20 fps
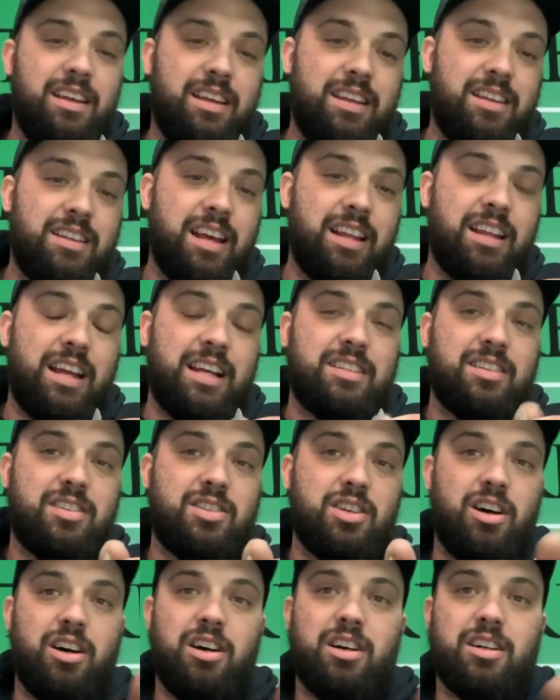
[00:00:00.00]
they like to
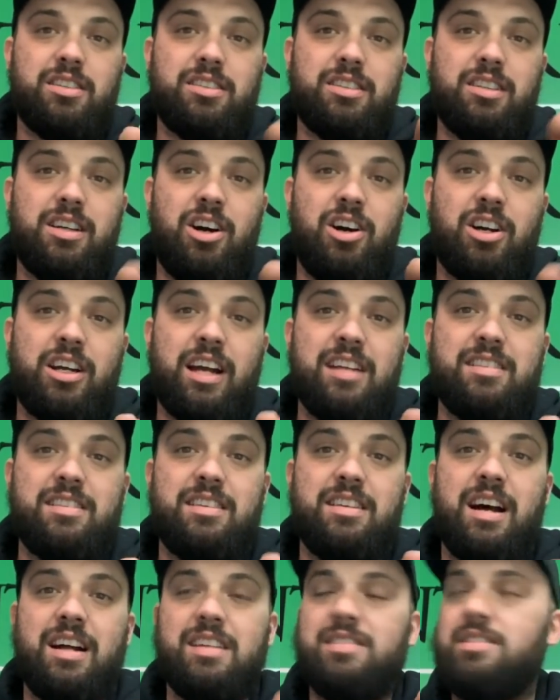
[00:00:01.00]
talk all kinds of
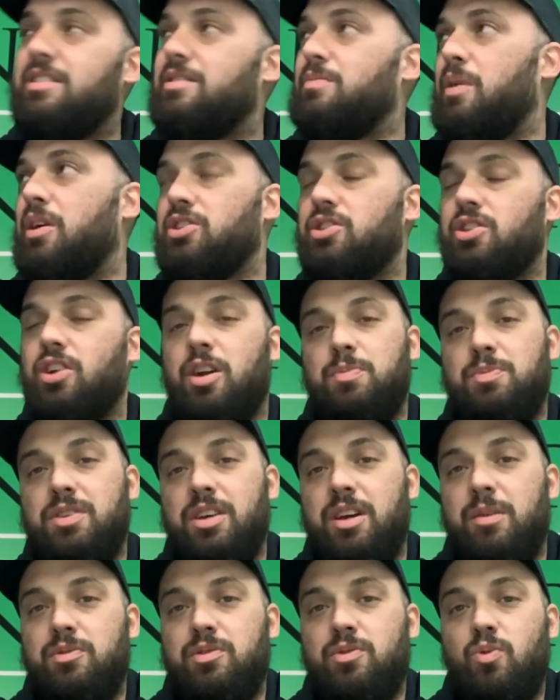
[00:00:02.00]
nonsense about sharp
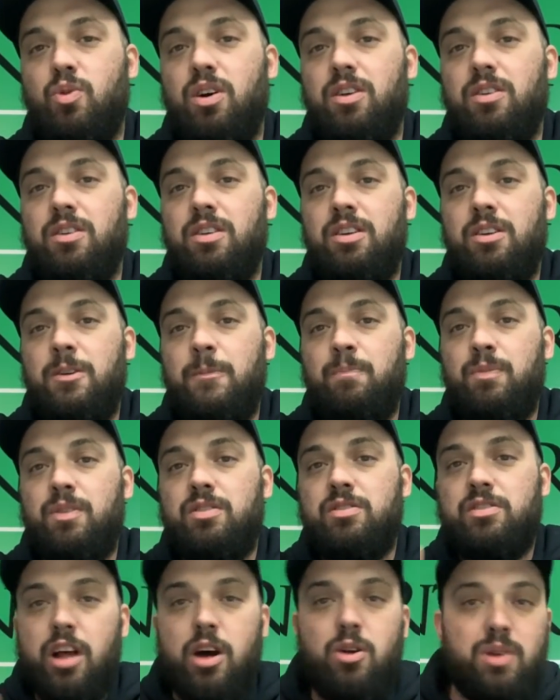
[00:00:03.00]
tips. Well,
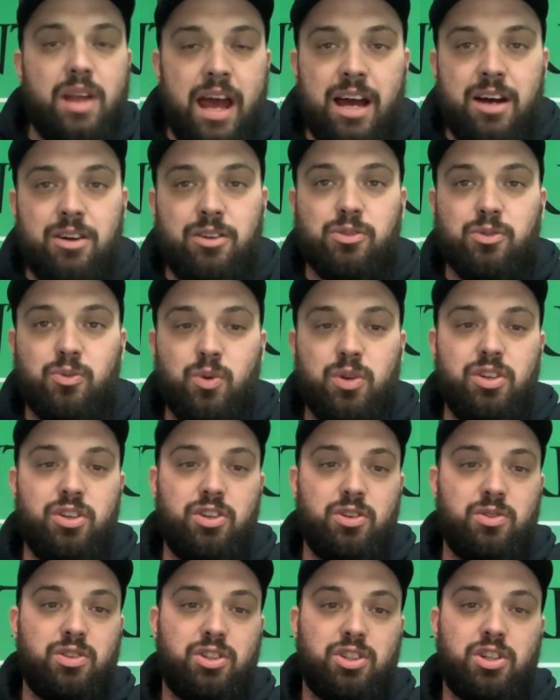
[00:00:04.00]
slow down when you
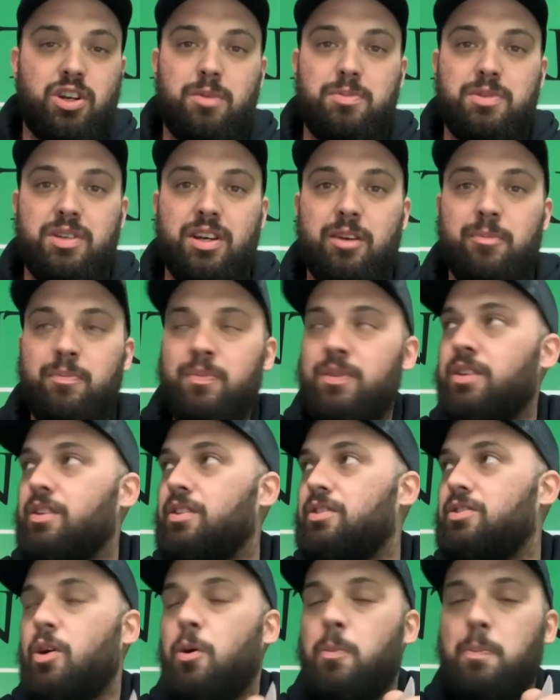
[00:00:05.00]
use a sharp tip.
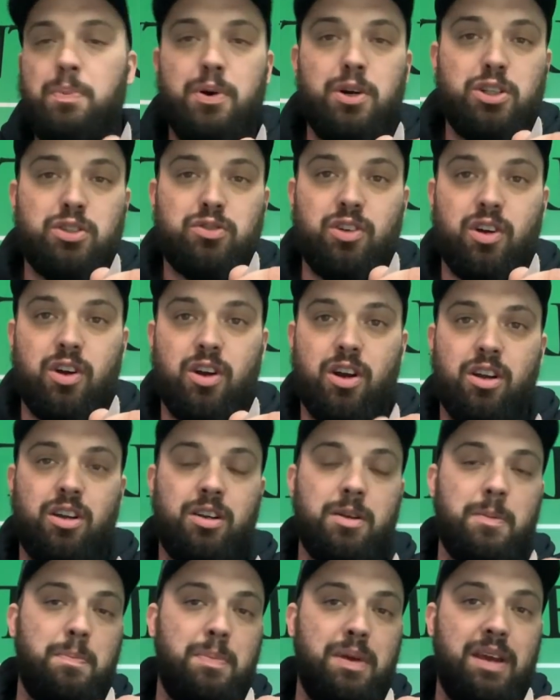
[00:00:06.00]
Don't push real
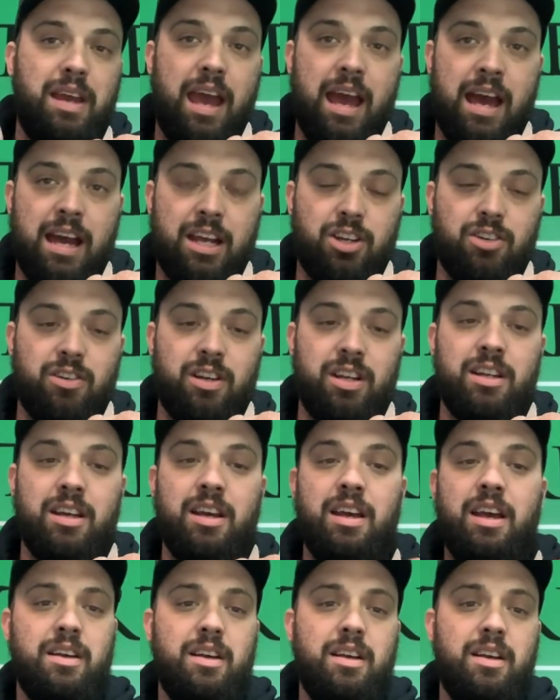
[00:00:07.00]
hard, be accurate.
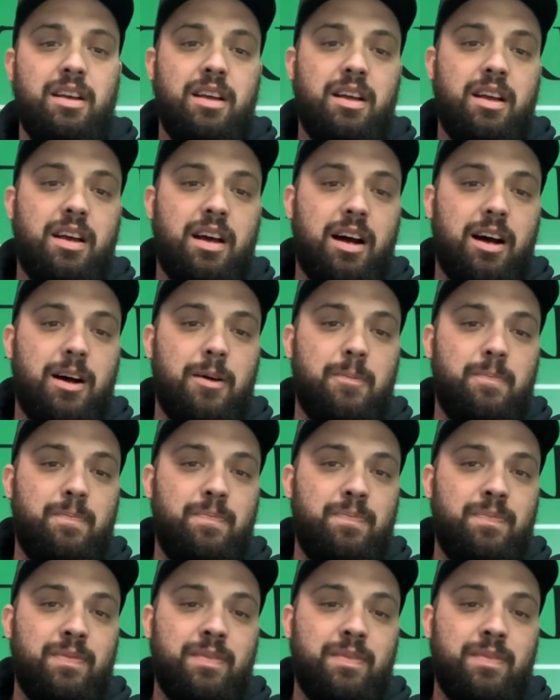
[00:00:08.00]
And